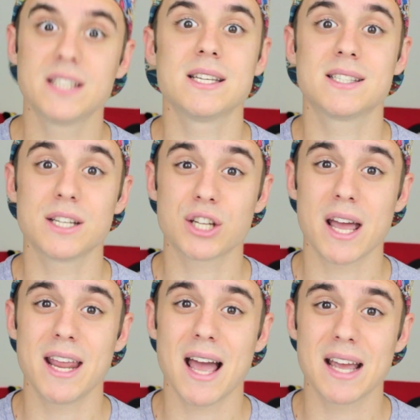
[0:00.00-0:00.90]
This is the
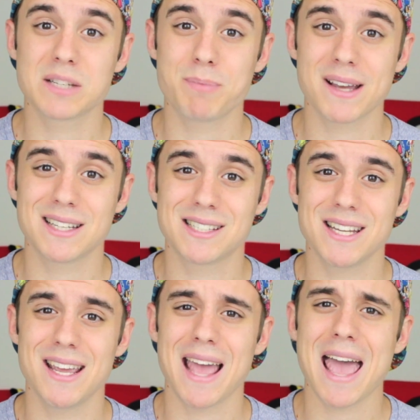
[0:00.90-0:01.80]
shiny I expect to
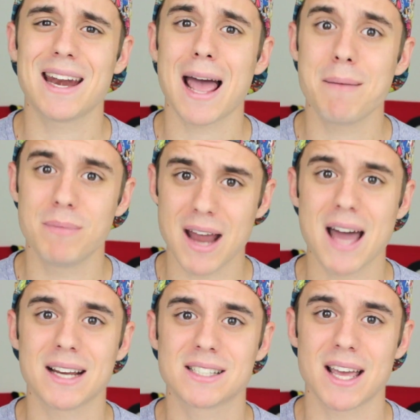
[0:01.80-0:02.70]
see, and I'm
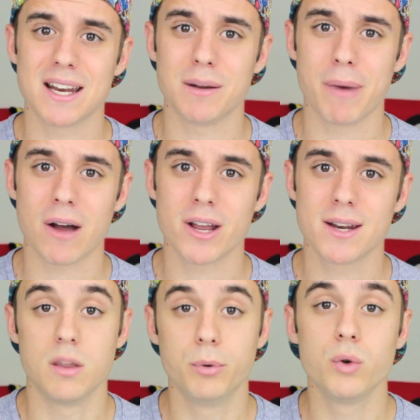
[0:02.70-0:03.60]
not excited about it.
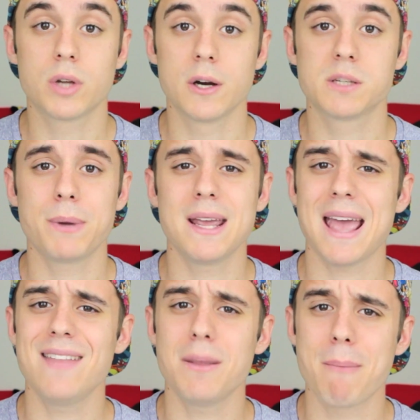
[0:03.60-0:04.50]
The blue turns pink
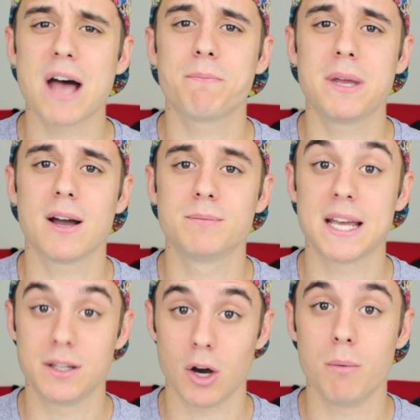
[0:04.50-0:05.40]
and the mouth becomes
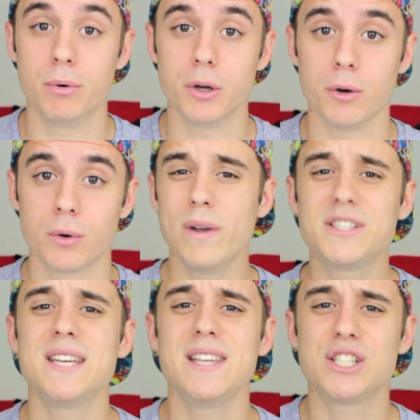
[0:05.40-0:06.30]
a dull blue. We've
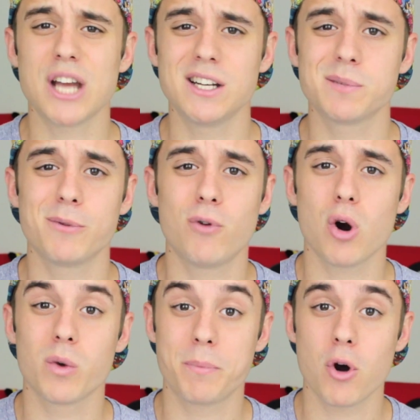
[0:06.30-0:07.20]
seen these changes
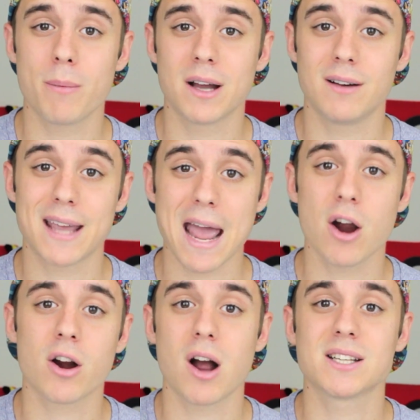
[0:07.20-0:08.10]
before with Pokemon like
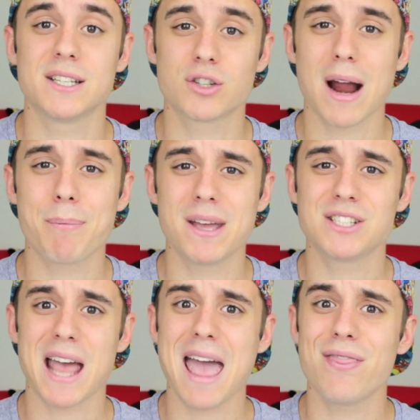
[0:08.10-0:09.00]
Heracross and
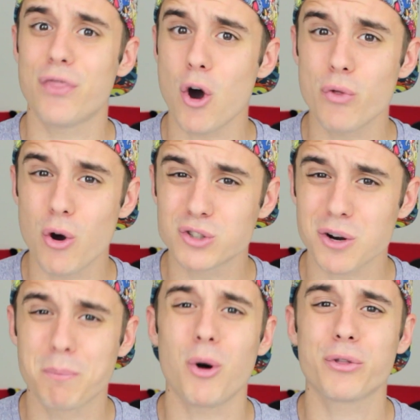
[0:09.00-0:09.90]
Trapinch, and though those
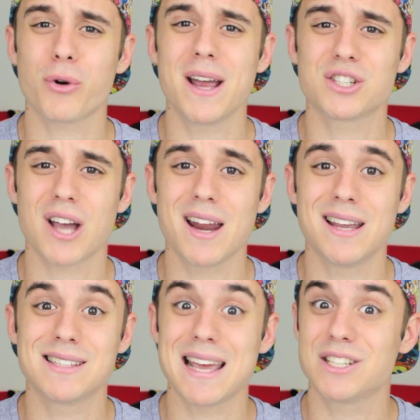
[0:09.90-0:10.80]
are both great
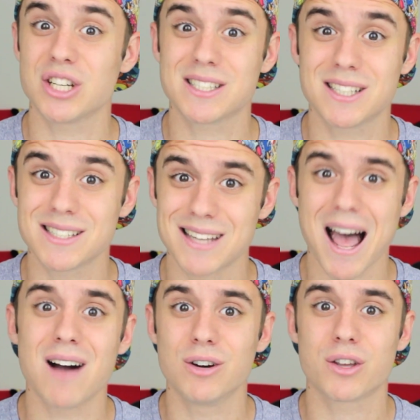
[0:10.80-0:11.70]
shinies, it just does
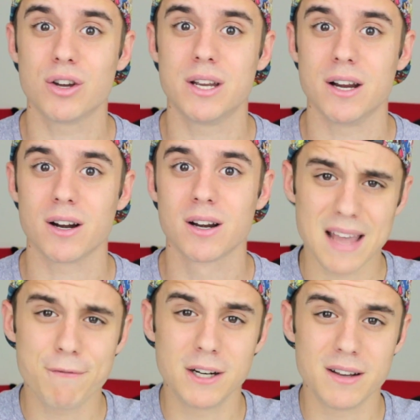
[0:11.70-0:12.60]
not look good here.
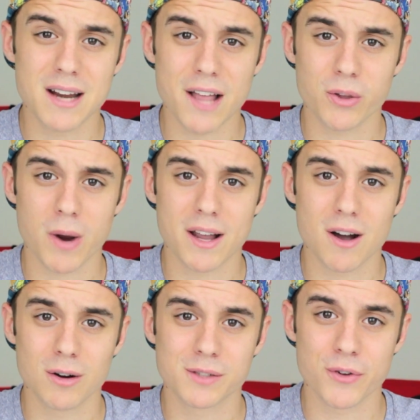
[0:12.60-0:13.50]
Definitely not the right
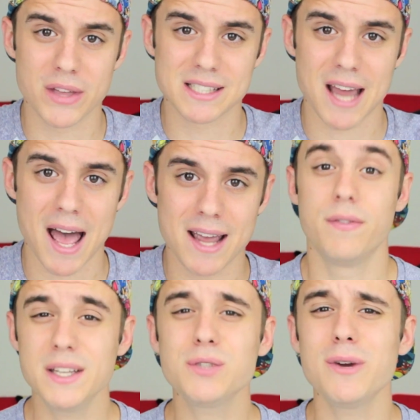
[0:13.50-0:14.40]
colors for this guy.
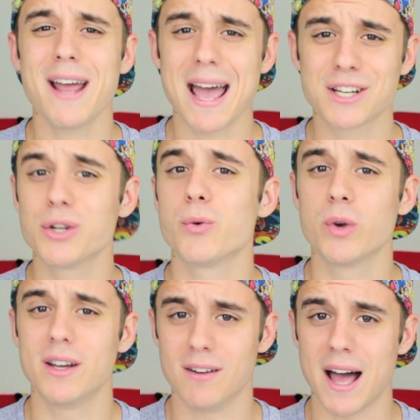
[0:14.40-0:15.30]
This one I actually
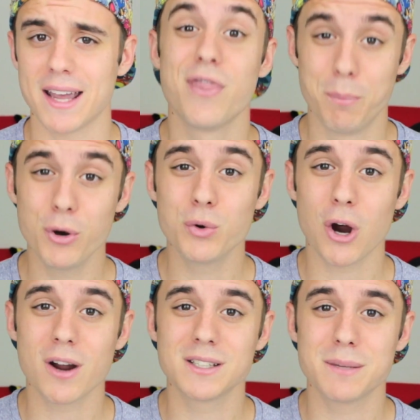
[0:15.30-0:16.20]
really like. The blue
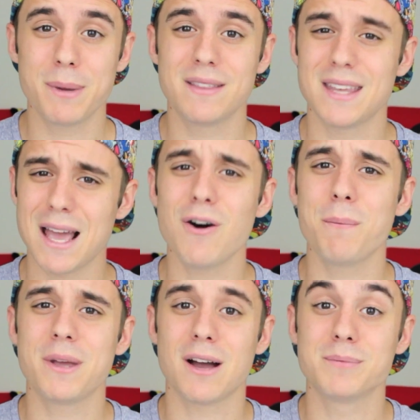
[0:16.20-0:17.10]
darkens a bit, the yellow
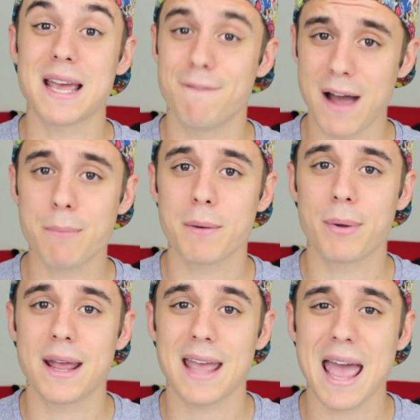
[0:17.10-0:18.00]
becomes a vibrant
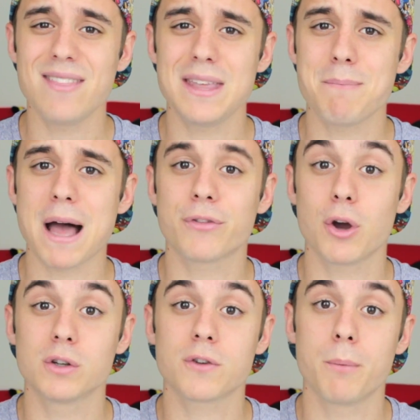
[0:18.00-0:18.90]
pink, and the mouth
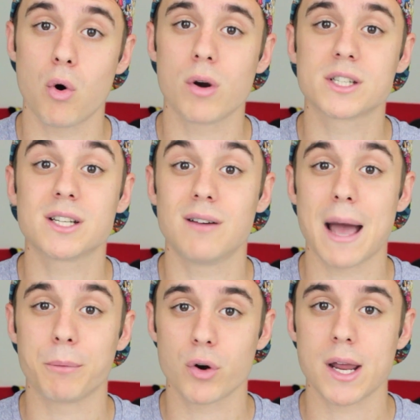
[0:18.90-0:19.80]
goes from orange to
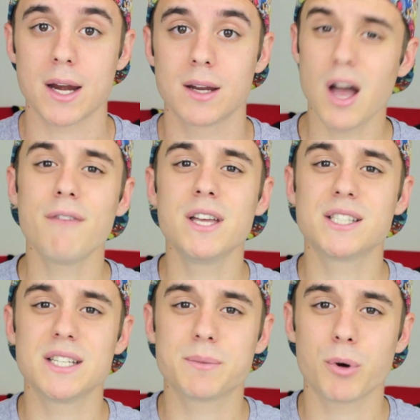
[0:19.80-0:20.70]
lime green. The
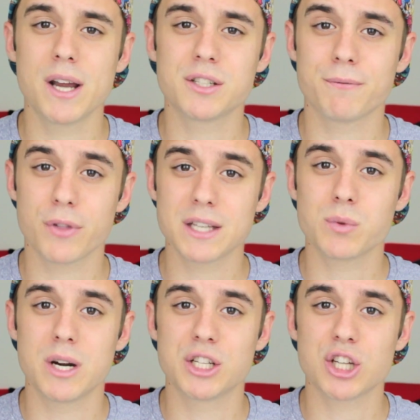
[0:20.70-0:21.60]
obvious inspiration for this
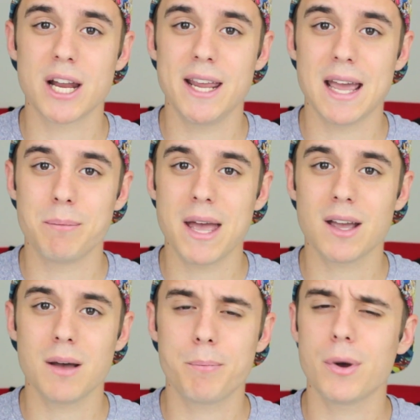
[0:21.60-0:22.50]
one is Shiny
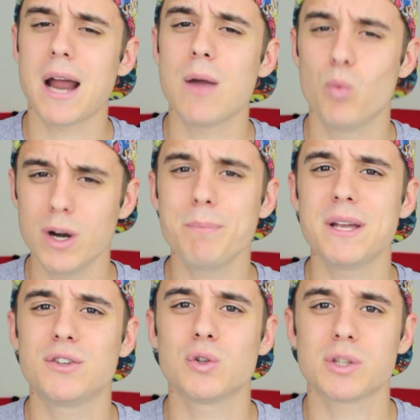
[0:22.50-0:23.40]
Yanmega, but I wouldn't
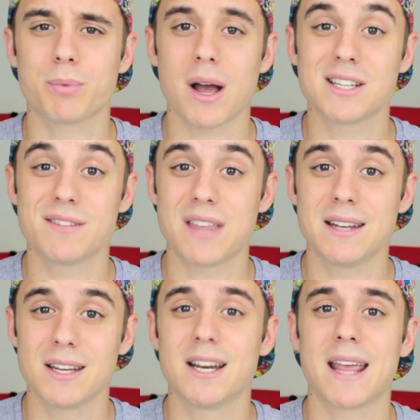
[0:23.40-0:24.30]
be too surprised if they
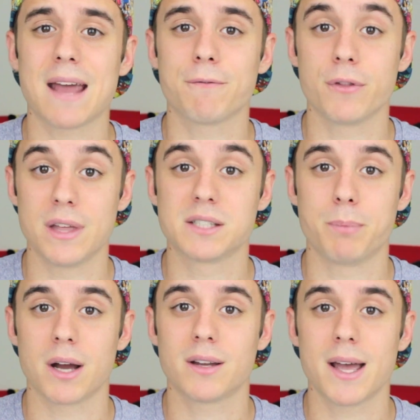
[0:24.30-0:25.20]
did it again for this
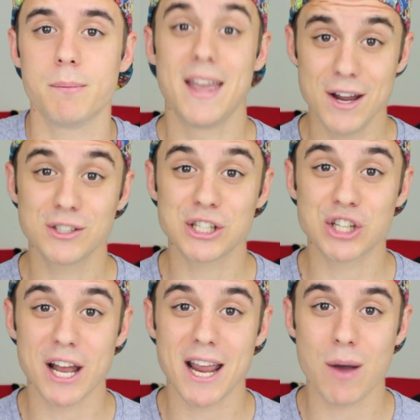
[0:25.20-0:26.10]
bug type. Here's the
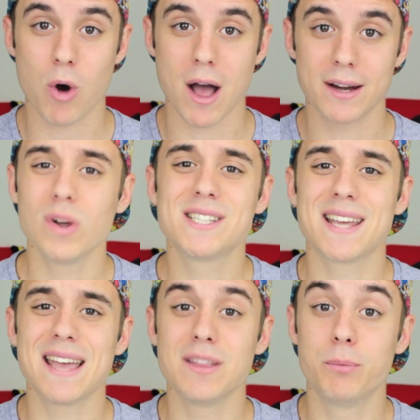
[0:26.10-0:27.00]
shiny I want. Once
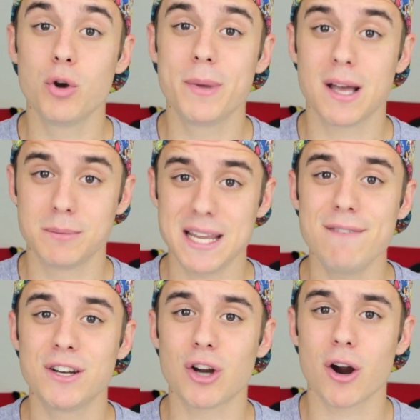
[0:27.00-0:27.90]
again, the blue becomes
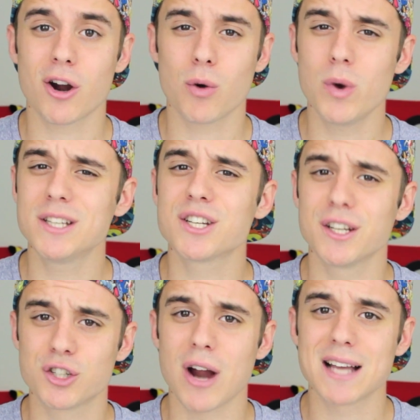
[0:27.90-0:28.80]
even darker, which
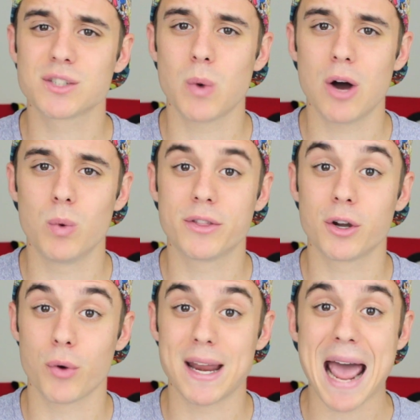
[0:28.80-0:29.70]
contrasts well with the
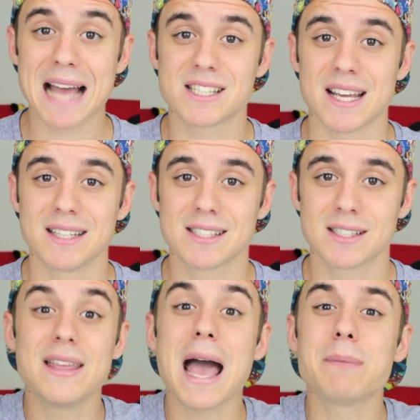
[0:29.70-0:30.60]
green
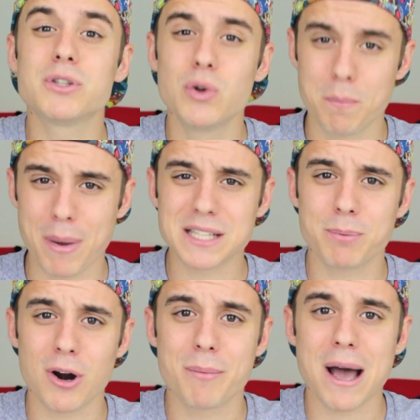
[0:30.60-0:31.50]
accents. The absolute best
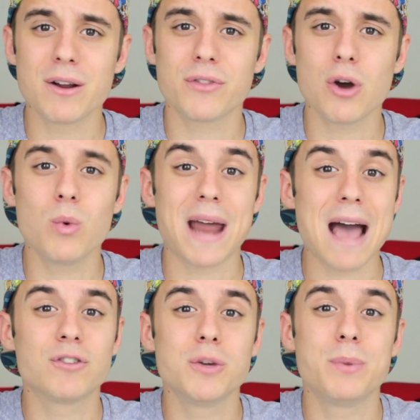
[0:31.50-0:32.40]
part about it though would
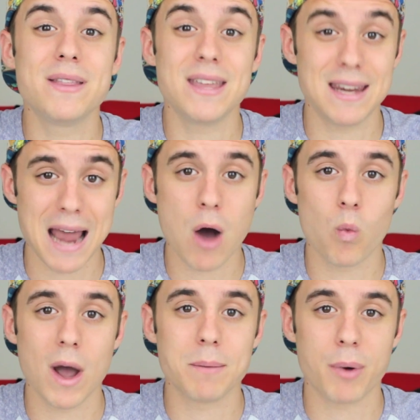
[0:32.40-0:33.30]
have to be the now
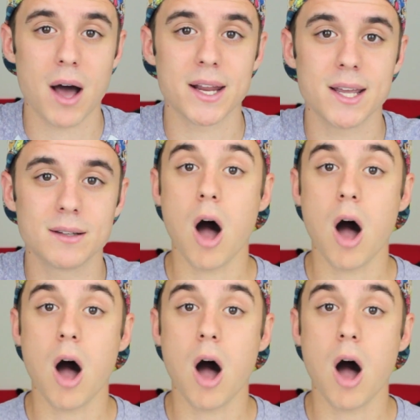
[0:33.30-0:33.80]
white body.